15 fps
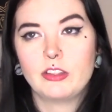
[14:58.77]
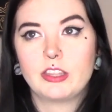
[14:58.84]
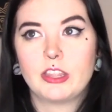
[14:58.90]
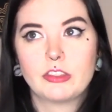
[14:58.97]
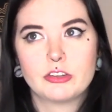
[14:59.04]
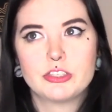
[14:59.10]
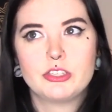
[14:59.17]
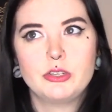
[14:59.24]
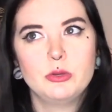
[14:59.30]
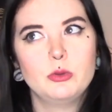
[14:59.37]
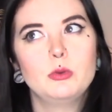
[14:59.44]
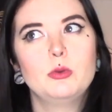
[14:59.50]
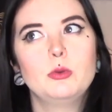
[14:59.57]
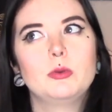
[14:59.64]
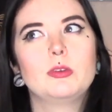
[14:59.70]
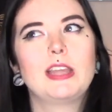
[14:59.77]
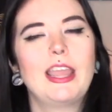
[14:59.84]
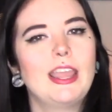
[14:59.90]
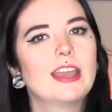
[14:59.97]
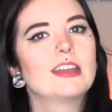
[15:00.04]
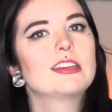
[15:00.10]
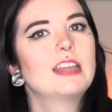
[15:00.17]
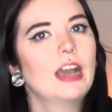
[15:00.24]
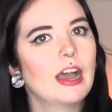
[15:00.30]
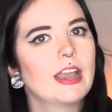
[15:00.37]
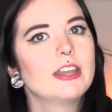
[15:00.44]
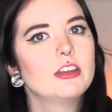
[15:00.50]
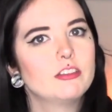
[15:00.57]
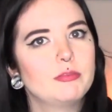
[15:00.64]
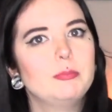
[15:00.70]
The other two can
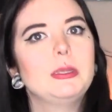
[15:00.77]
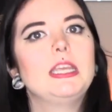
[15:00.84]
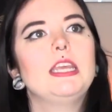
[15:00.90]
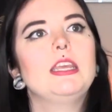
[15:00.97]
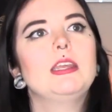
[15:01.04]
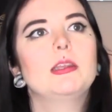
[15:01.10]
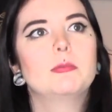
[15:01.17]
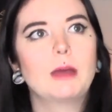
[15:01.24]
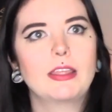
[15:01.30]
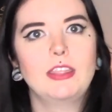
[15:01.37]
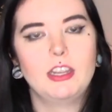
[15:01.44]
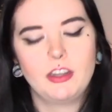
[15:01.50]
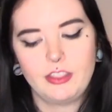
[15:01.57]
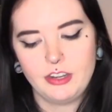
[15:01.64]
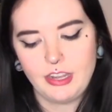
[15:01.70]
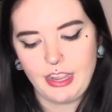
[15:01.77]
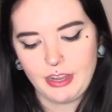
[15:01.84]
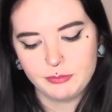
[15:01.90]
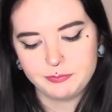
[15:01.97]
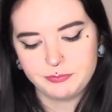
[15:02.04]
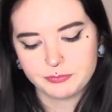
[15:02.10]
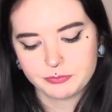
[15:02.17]
kind of be by the end of the day.